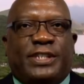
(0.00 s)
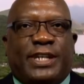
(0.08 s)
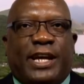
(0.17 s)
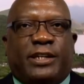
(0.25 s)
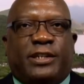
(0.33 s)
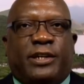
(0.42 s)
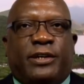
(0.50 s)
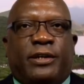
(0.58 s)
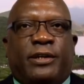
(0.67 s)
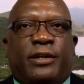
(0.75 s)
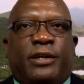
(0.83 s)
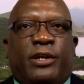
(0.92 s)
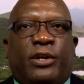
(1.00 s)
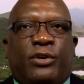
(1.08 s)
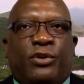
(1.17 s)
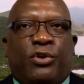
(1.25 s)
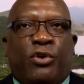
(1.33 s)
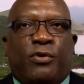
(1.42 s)
sector
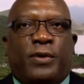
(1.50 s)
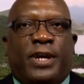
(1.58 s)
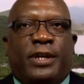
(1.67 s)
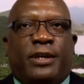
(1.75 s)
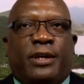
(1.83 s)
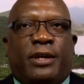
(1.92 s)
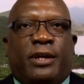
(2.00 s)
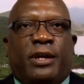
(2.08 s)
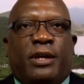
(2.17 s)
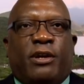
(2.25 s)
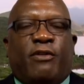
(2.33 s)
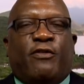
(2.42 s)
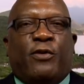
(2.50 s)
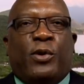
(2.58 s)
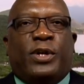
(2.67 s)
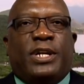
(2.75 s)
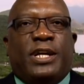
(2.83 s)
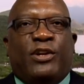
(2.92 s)
during the
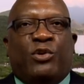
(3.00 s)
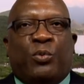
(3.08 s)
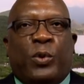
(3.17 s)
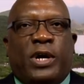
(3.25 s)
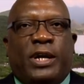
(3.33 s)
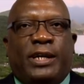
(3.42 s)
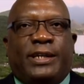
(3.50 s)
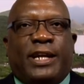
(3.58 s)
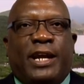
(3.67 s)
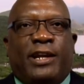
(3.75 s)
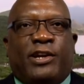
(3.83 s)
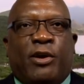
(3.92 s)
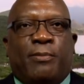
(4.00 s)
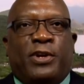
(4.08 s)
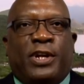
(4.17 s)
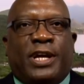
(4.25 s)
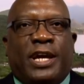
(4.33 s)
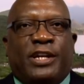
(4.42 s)
14th World
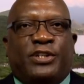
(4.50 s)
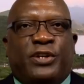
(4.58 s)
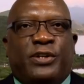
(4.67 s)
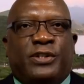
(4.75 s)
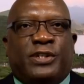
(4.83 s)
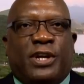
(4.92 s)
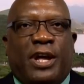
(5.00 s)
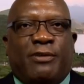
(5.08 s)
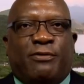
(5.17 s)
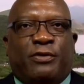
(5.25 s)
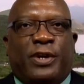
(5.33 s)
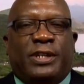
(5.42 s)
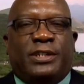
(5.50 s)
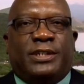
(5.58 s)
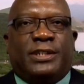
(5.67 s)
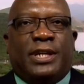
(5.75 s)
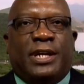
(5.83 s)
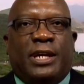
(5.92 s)
Telecommunications
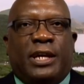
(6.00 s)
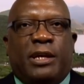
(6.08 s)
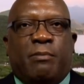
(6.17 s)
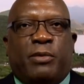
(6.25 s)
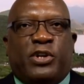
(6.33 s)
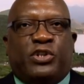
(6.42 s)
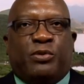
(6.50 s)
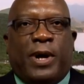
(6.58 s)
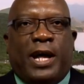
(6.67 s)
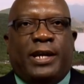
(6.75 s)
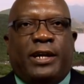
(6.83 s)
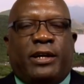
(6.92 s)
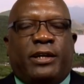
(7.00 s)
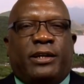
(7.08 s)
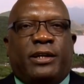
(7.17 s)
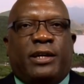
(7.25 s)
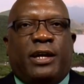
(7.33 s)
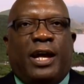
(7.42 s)
Conference in Botswana
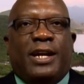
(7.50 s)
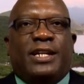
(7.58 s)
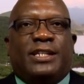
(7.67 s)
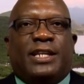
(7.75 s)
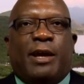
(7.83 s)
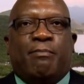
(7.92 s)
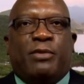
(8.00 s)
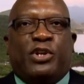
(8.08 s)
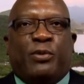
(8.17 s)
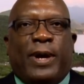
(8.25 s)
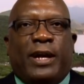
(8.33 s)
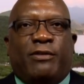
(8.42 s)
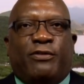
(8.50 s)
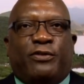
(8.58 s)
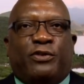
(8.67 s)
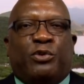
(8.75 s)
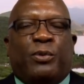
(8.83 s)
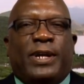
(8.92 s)
on December
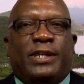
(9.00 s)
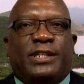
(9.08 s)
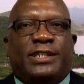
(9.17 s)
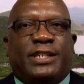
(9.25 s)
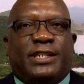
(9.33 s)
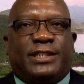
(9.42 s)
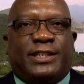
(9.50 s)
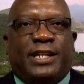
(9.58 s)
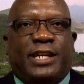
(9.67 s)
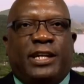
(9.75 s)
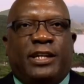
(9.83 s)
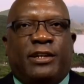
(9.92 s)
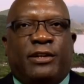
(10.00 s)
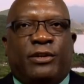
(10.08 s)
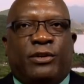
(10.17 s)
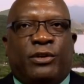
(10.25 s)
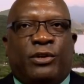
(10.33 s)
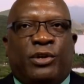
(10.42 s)
12, 2016.
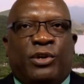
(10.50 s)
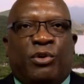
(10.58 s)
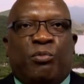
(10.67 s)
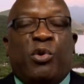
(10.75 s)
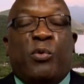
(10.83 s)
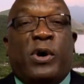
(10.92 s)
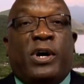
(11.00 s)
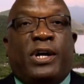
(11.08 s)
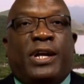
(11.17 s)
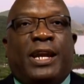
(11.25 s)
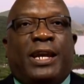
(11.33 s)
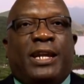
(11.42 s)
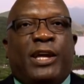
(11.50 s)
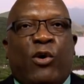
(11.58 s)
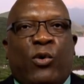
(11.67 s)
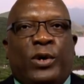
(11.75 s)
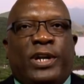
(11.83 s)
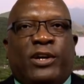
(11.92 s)
We were the
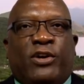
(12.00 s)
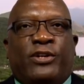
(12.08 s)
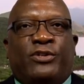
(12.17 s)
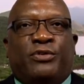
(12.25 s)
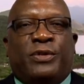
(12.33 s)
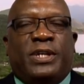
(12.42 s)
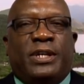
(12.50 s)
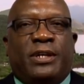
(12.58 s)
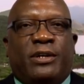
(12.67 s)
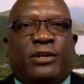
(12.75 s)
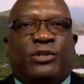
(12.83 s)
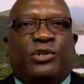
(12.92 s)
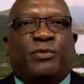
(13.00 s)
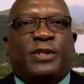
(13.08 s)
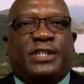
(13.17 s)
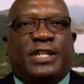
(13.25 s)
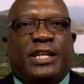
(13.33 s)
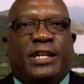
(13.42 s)
only country to
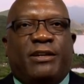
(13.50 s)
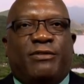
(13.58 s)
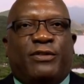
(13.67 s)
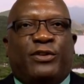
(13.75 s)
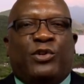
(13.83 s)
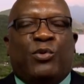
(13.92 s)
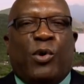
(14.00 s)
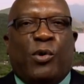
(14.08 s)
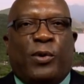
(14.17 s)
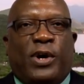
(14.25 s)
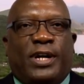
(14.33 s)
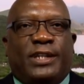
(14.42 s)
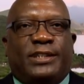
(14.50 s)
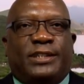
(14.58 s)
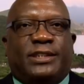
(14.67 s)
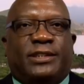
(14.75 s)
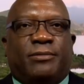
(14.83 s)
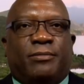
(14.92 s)
receive 2
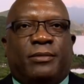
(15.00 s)
awards.